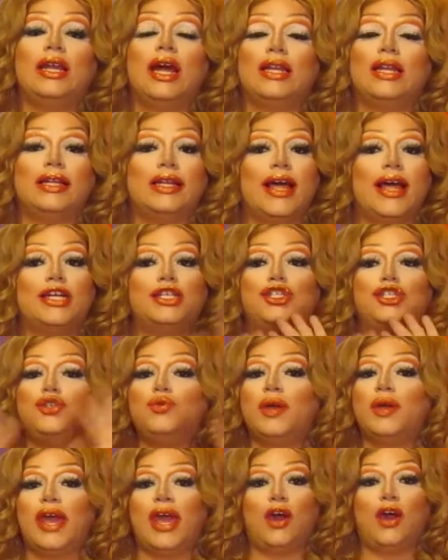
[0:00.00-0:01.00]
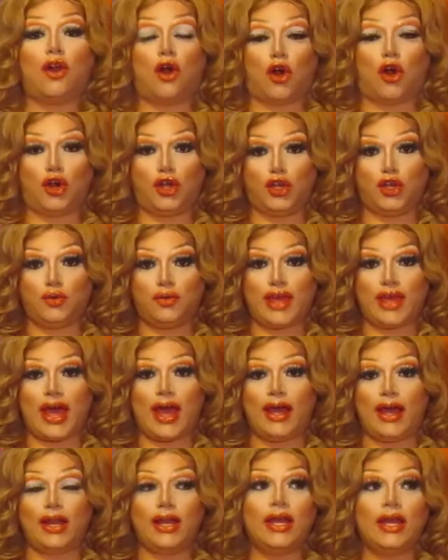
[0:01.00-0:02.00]
nonetheless. You can't argue
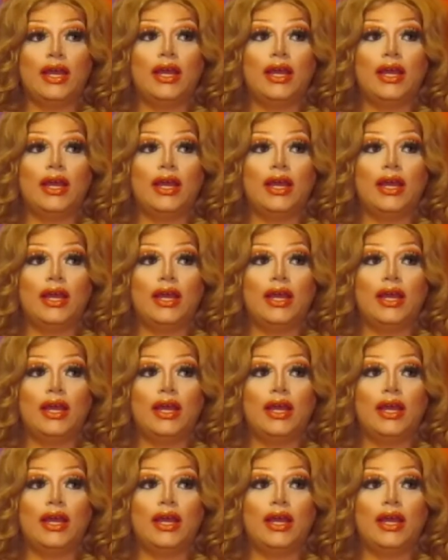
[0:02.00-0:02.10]
that.